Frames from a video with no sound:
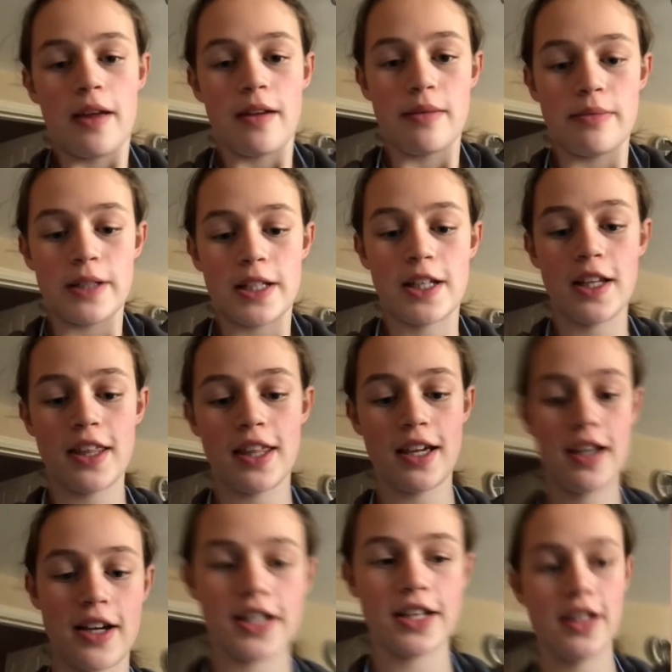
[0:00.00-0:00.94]
because it
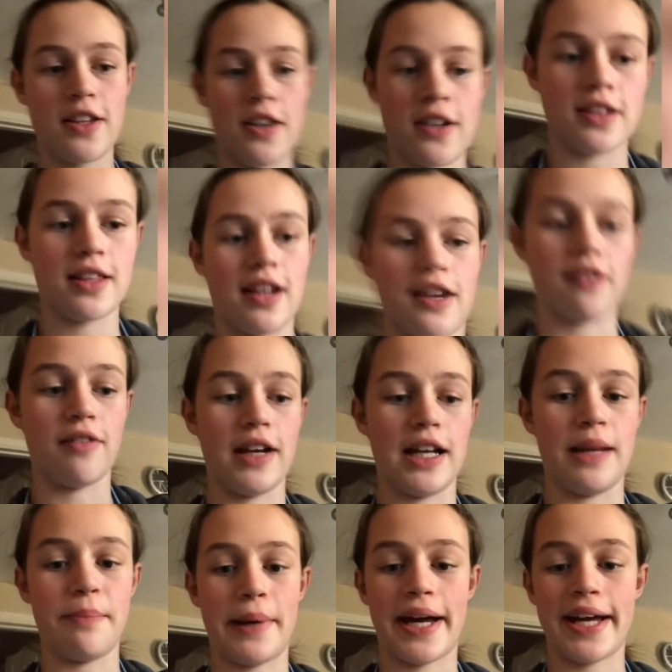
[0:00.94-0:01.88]
kind of turns out
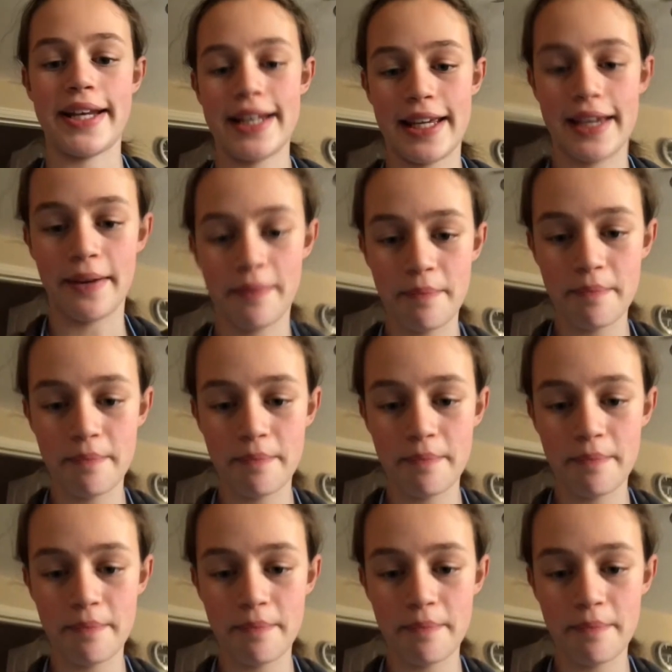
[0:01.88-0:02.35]
really badly.